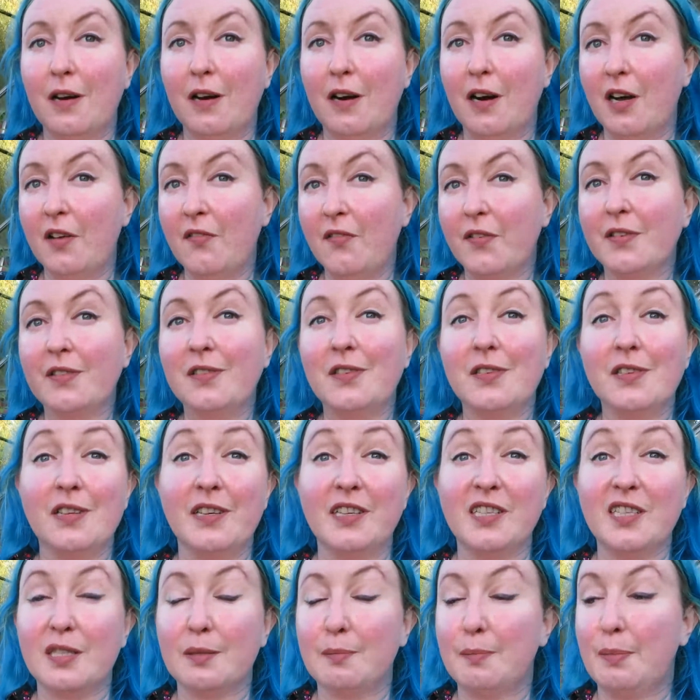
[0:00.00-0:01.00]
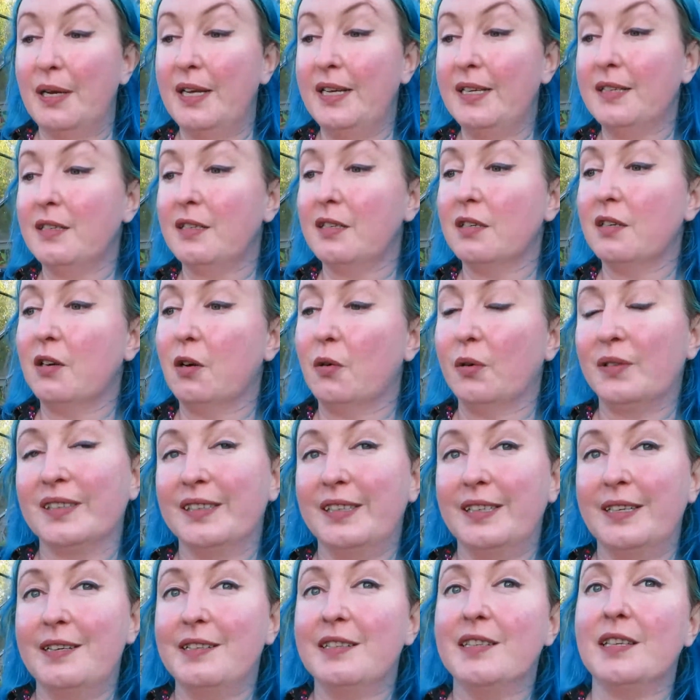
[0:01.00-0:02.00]
I find that they split quite
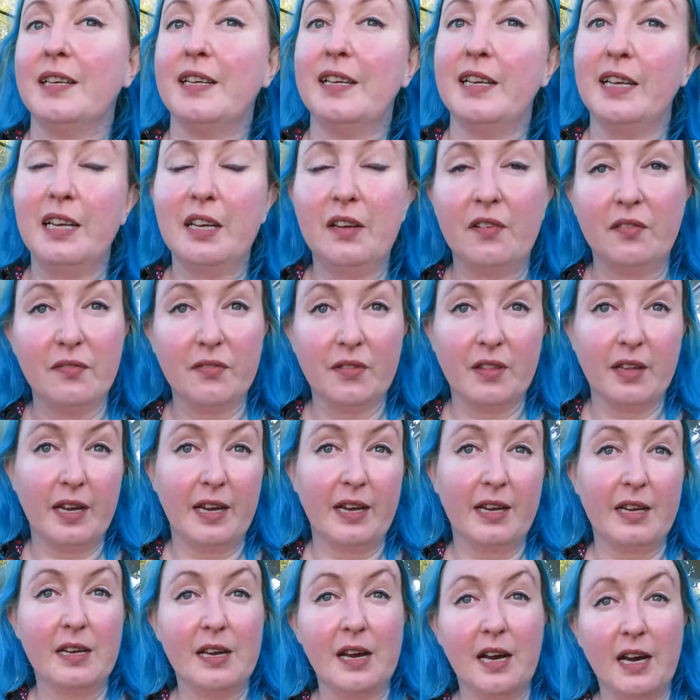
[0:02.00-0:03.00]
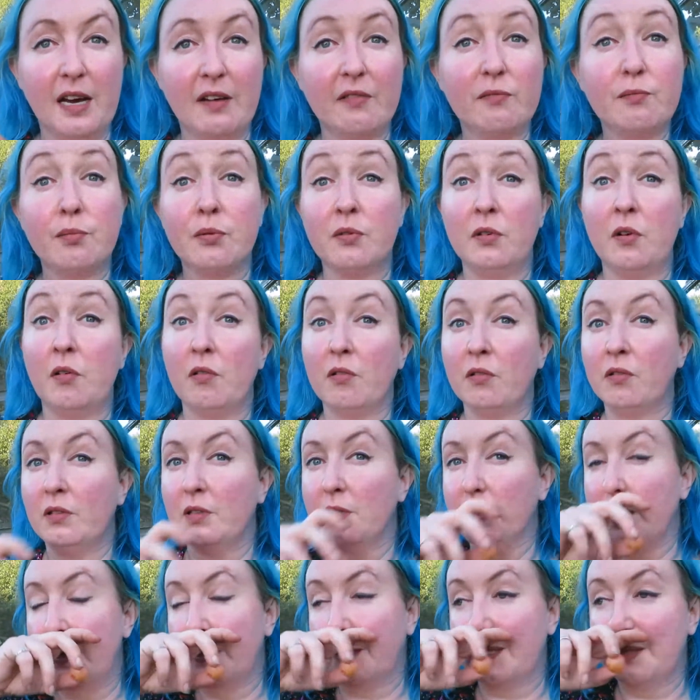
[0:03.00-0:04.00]
easily if they have prolonged
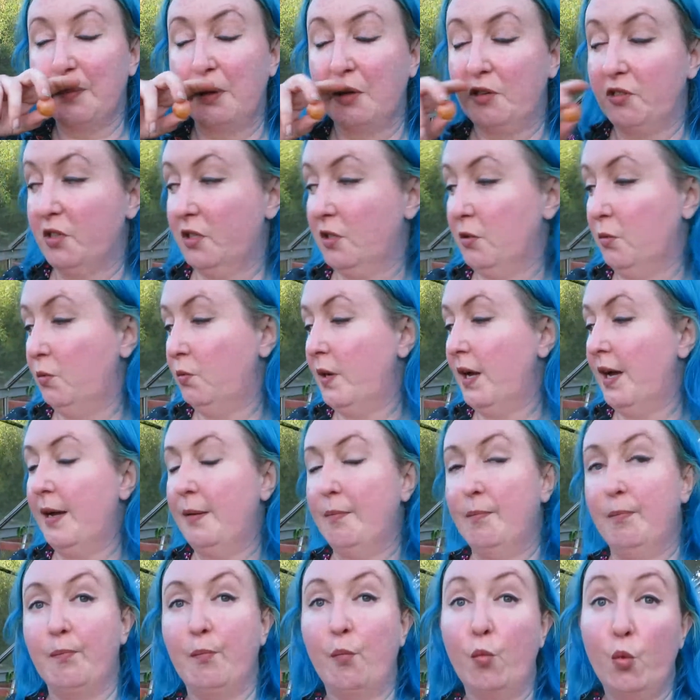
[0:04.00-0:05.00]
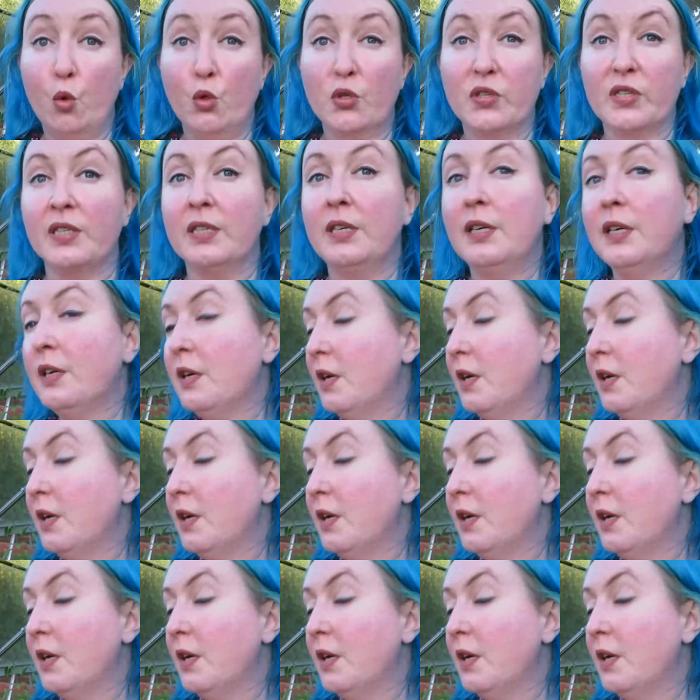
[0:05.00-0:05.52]
exposure to water,